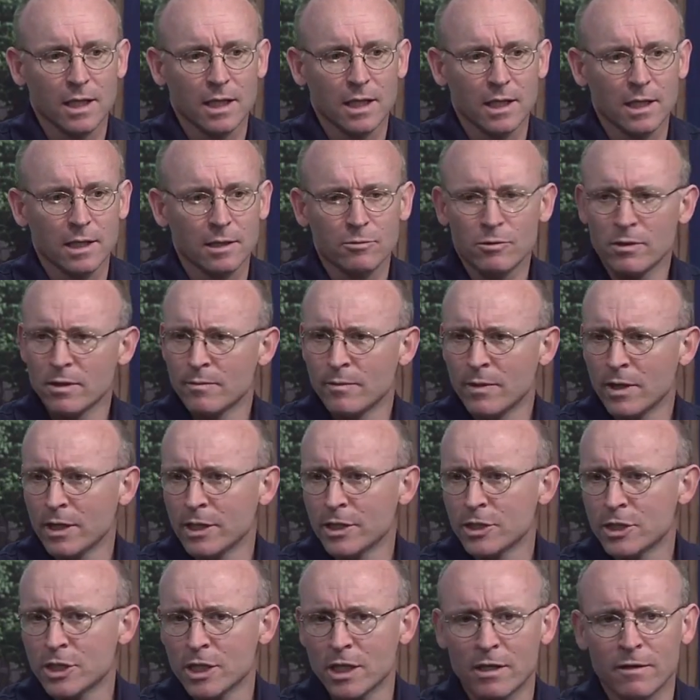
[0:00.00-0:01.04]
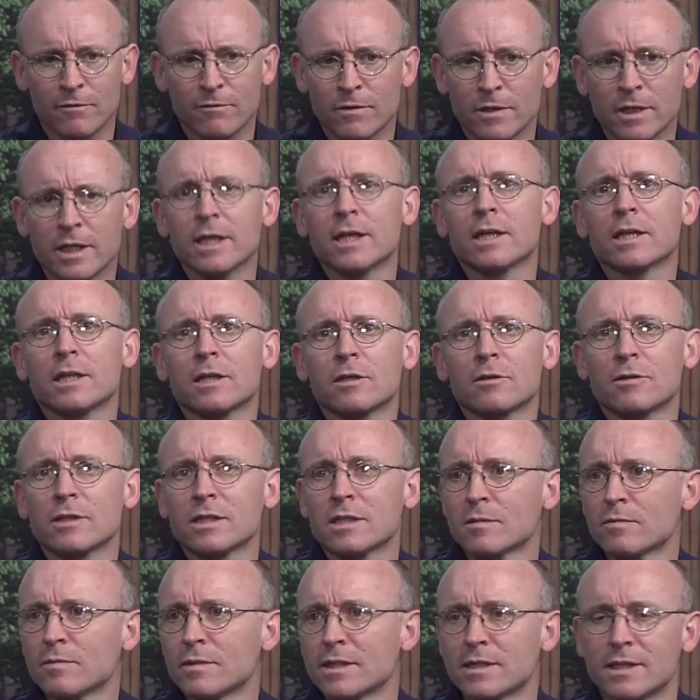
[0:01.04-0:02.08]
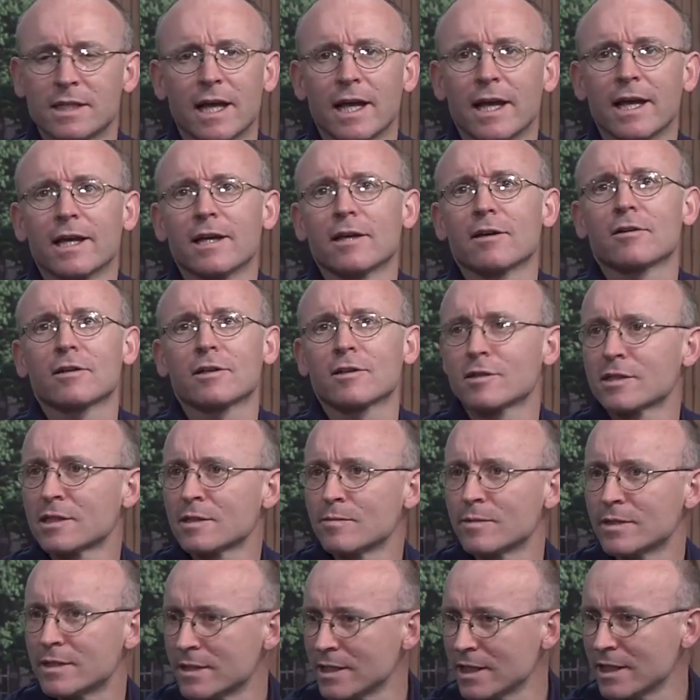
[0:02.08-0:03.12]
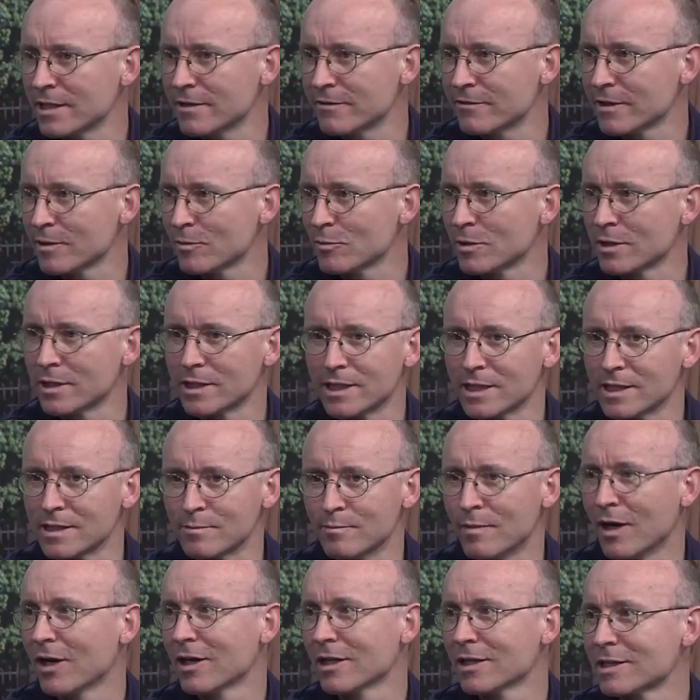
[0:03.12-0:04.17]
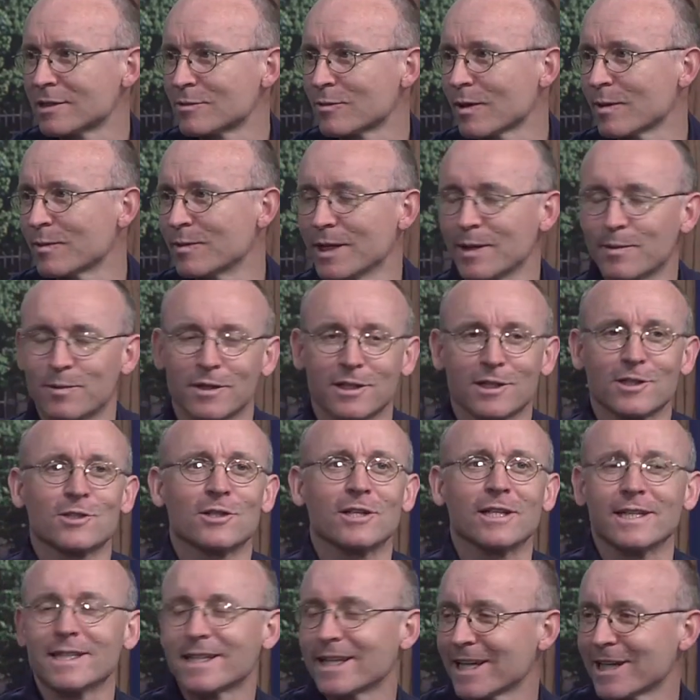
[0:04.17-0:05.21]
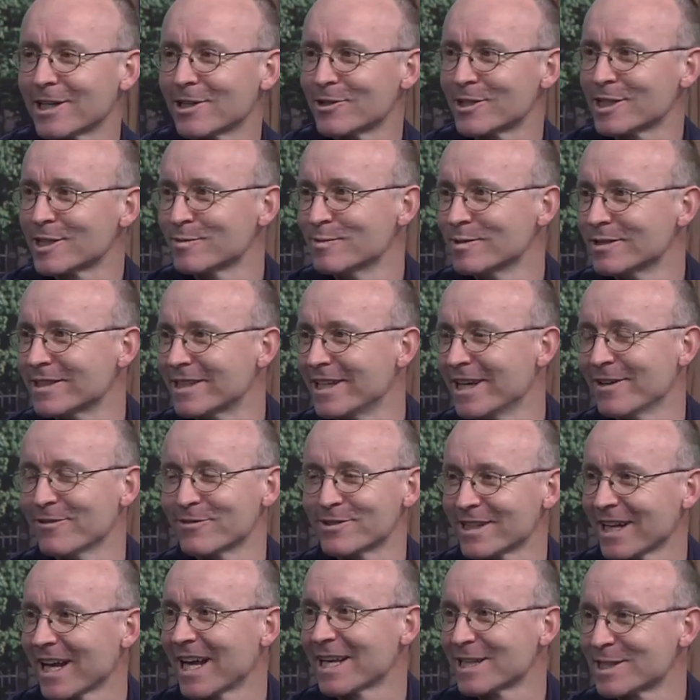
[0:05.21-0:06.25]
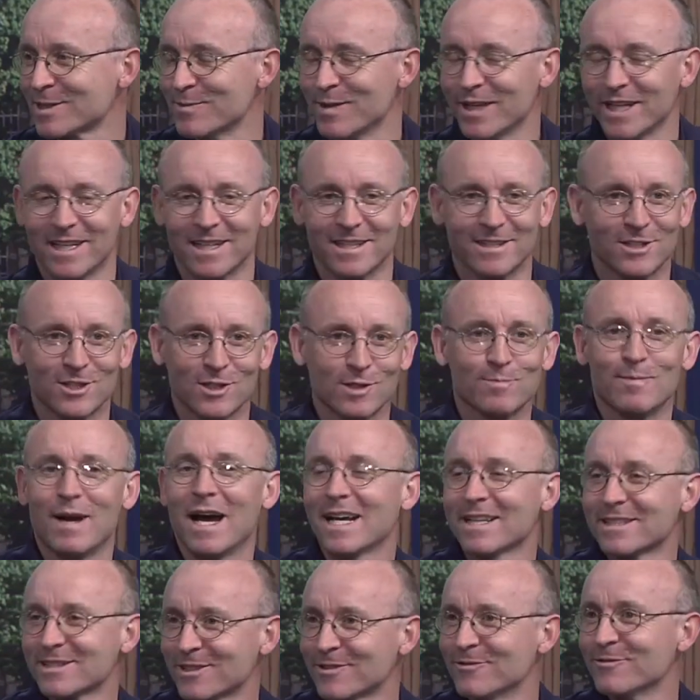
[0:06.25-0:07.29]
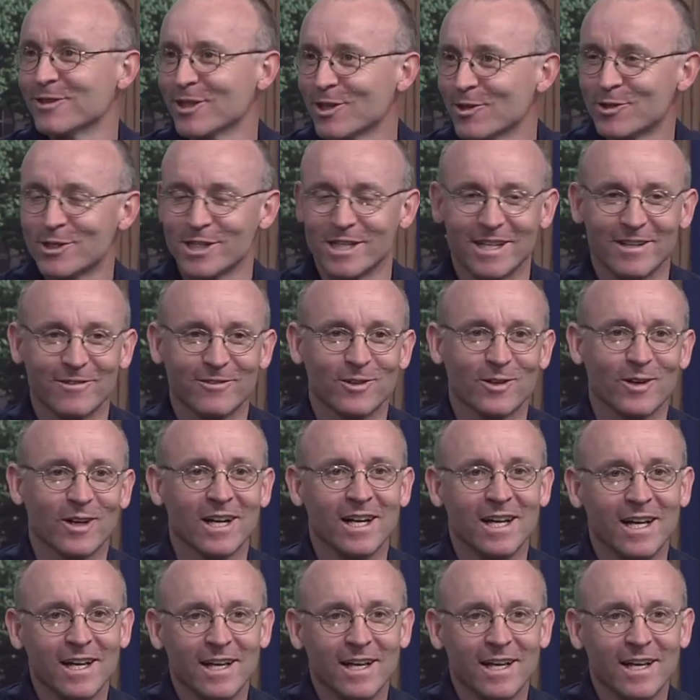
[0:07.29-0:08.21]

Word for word: it reminds you of like Christmas Day or Christmas Eve at one of these malls where people are trying to get Christmas gifts last minute and just mass confusion everywhere.